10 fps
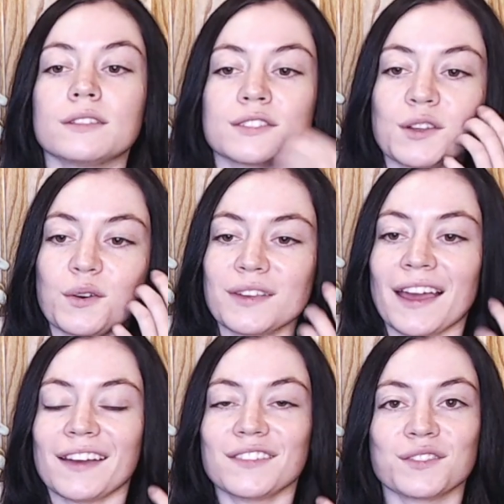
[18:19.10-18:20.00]
so
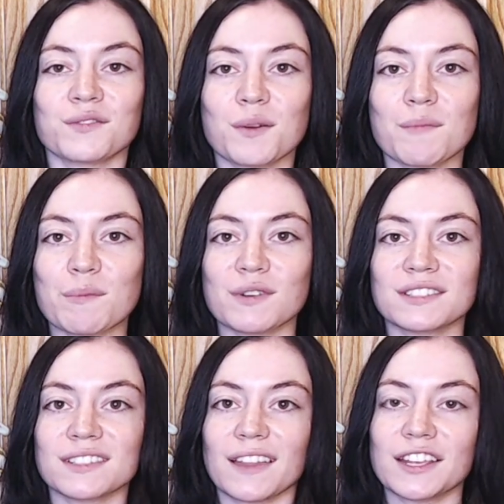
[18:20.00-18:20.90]
yeah, remember
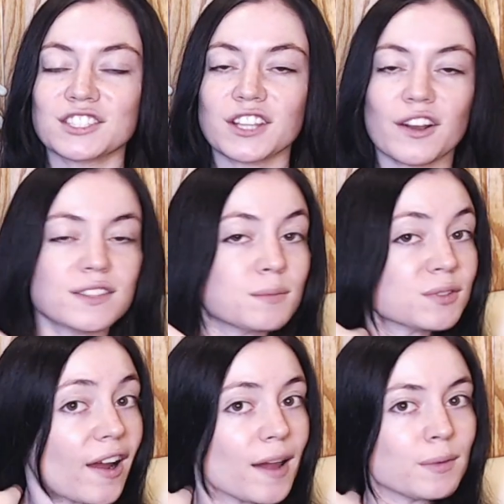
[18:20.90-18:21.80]
to like, share, and
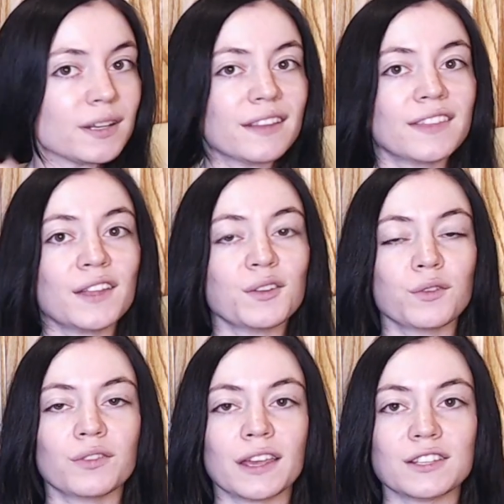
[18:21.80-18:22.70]
subscribe, and hit that
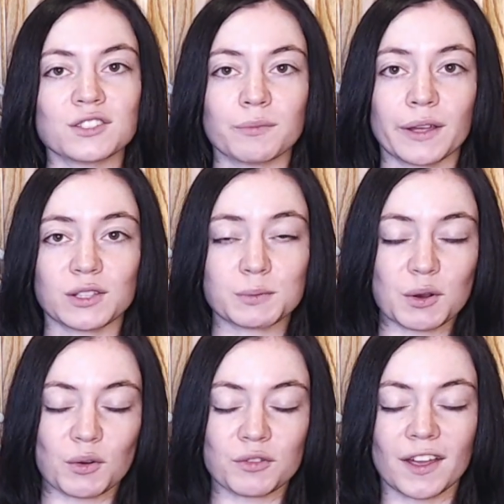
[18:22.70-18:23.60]
notification bell to be
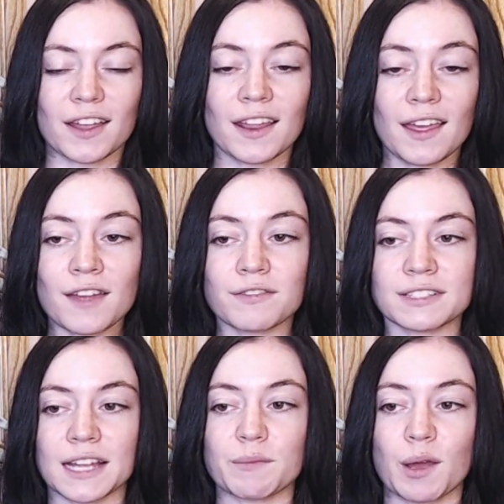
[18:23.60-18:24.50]
notified every
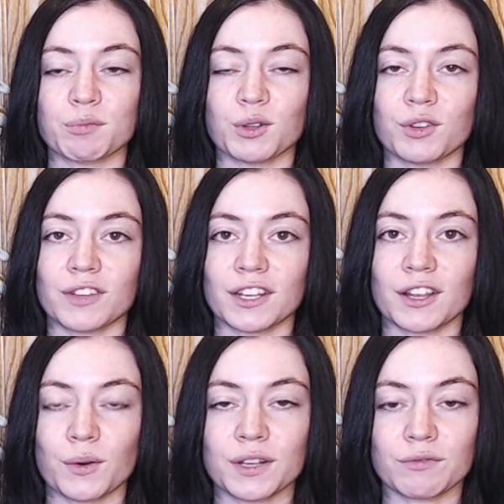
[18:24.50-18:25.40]
time I upload a
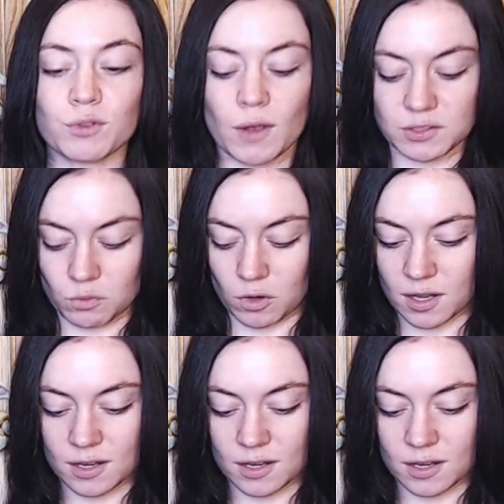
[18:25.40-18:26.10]
video. And if you guys want